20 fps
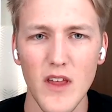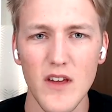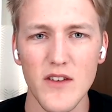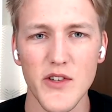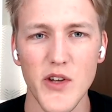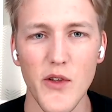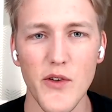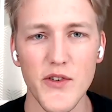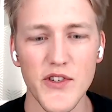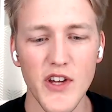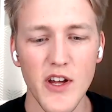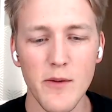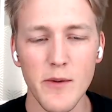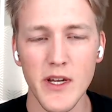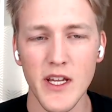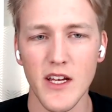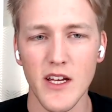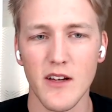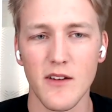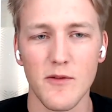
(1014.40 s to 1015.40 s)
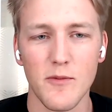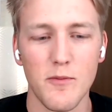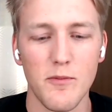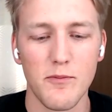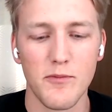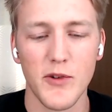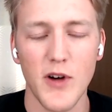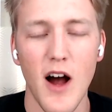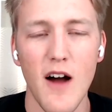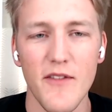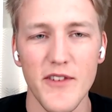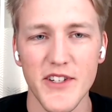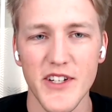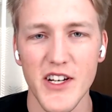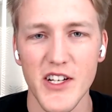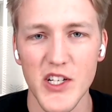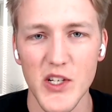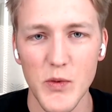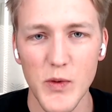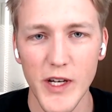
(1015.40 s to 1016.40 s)
So there's so many
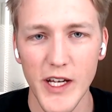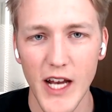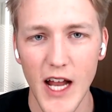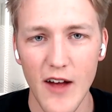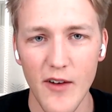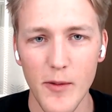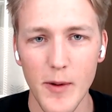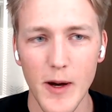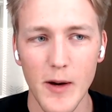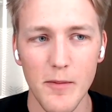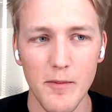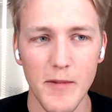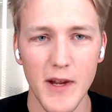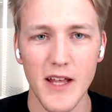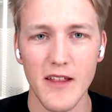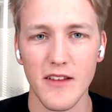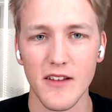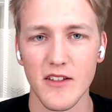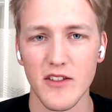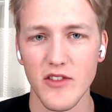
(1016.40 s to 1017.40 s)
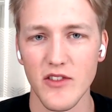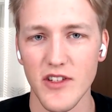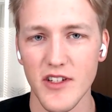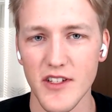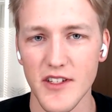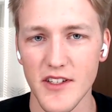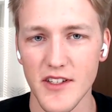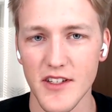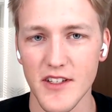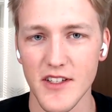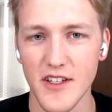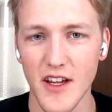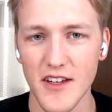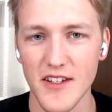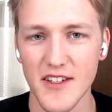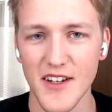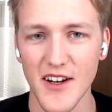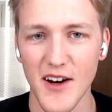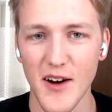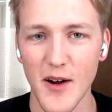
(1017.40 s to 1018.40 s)
conversations we could have about many things you just
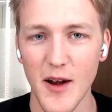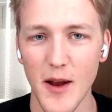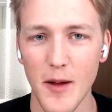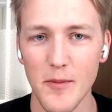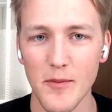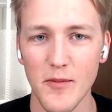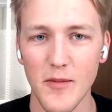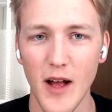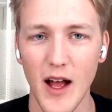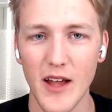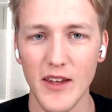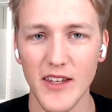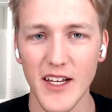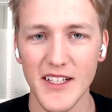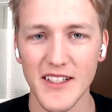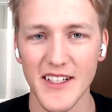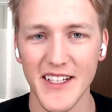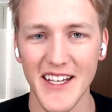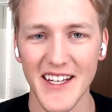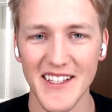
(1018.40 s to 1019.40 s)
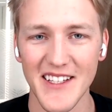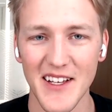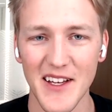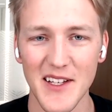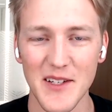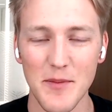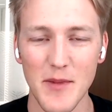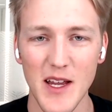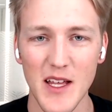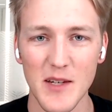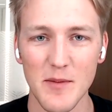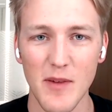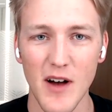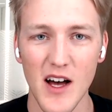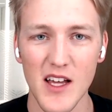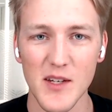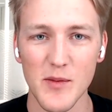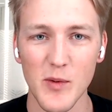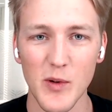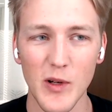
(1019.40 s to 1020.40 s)
discussed there, and I'm, I'd like to get to as many as
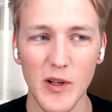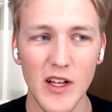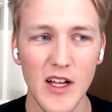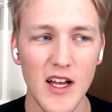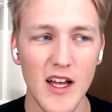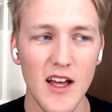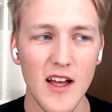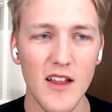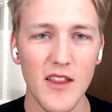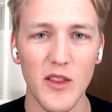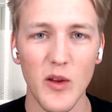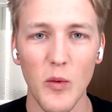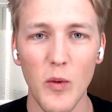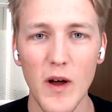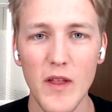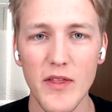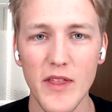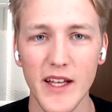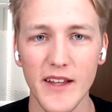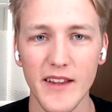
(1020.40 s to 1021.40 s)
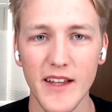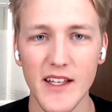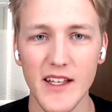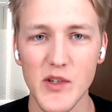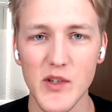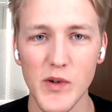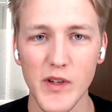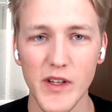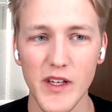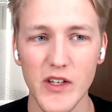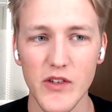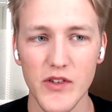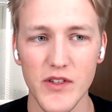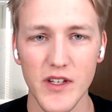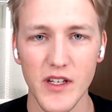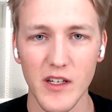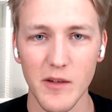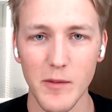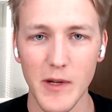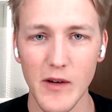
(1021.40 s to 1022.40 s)
possible. The one thing that's really
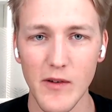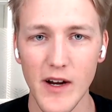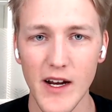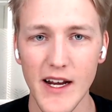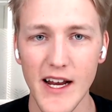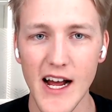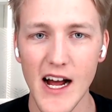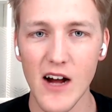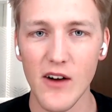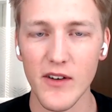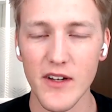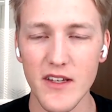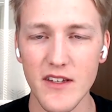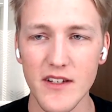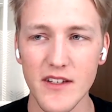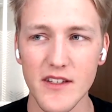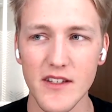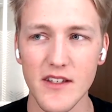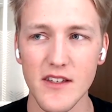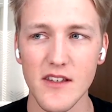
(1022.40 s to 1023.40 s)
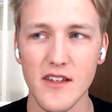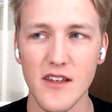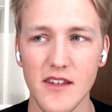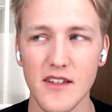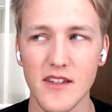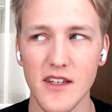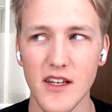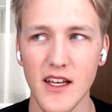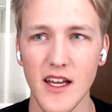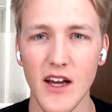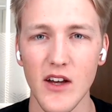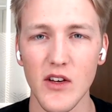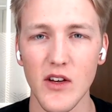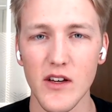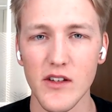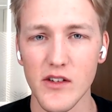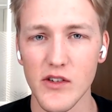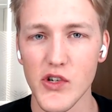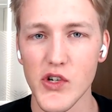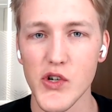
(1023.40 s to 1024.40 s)
interesting to me right now is seeing how you
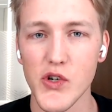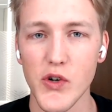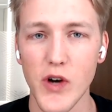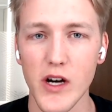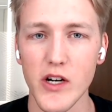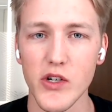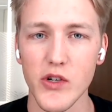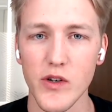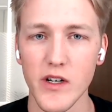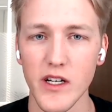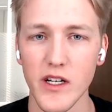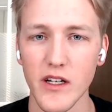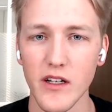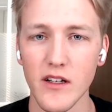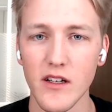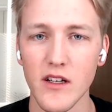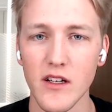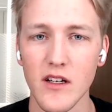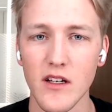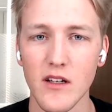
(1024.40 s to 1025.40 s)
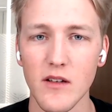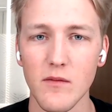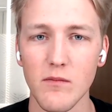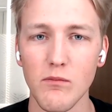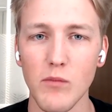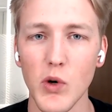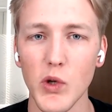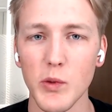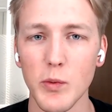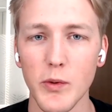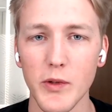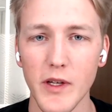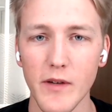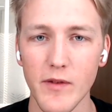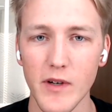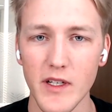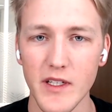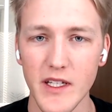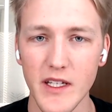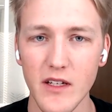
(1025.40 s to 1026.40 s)
guys are structuring multiple
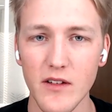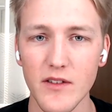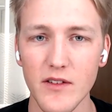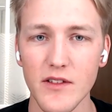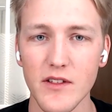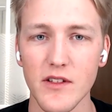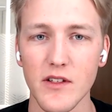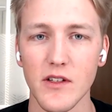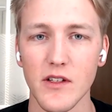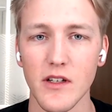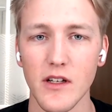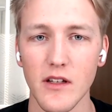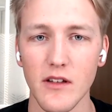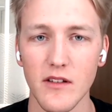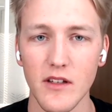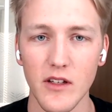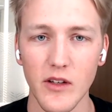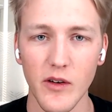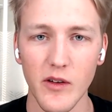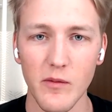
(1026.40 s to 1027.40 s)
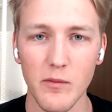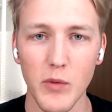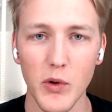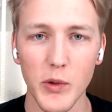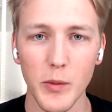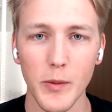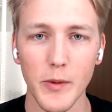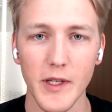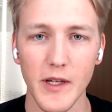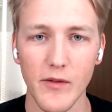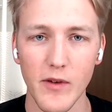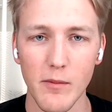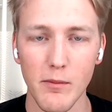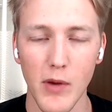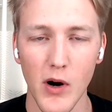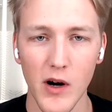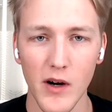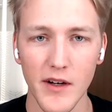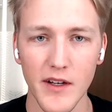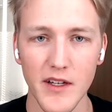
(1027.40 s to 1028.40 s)
different deals. You're de- dealing with multiple
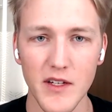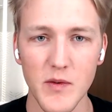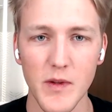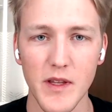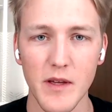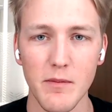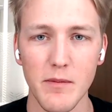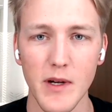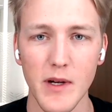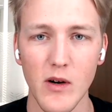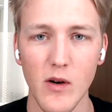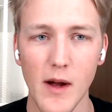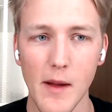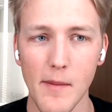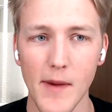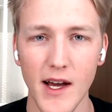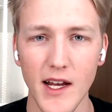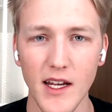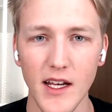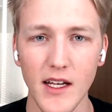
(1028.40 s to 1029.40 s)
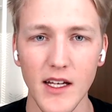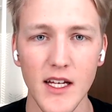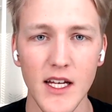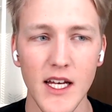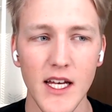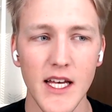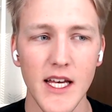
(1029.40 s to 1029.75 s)
different parties within Bitcoin mining.